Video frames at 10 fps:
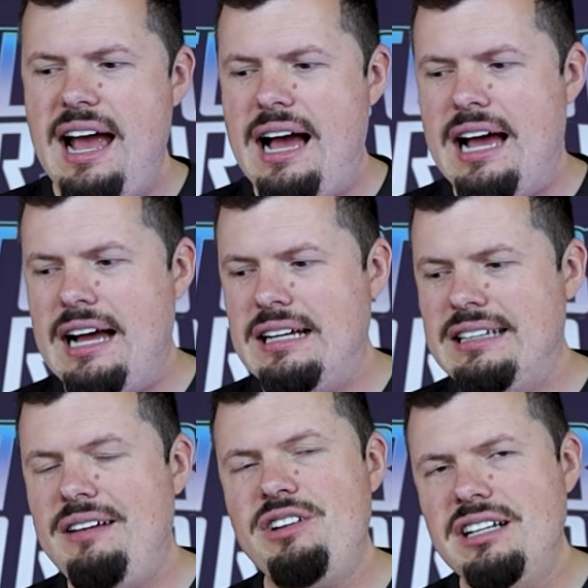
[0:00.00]

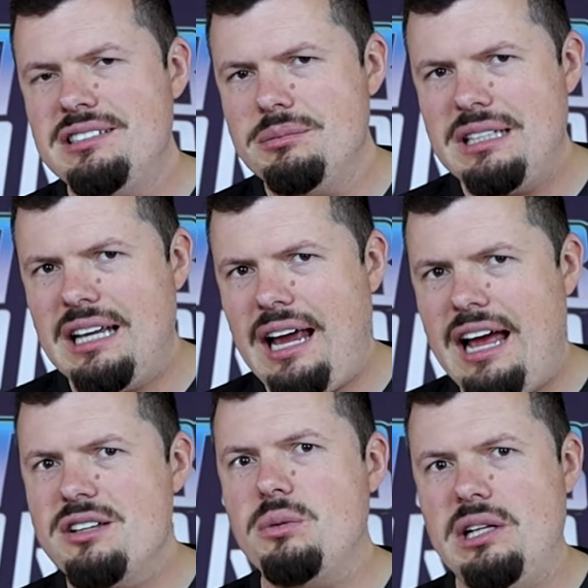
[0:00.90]
They've done something
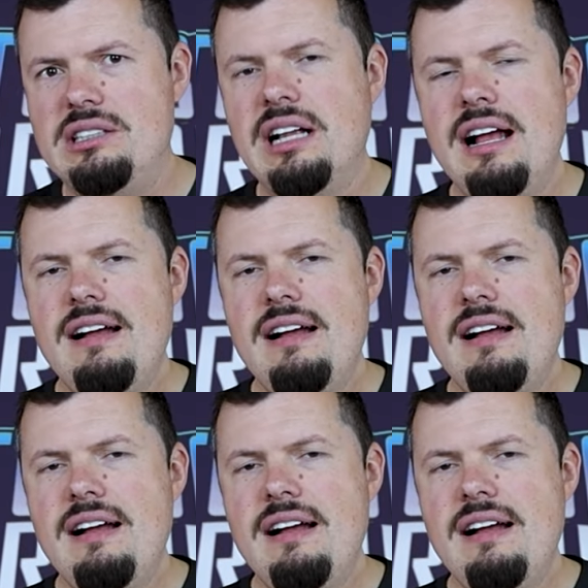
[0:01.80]
as well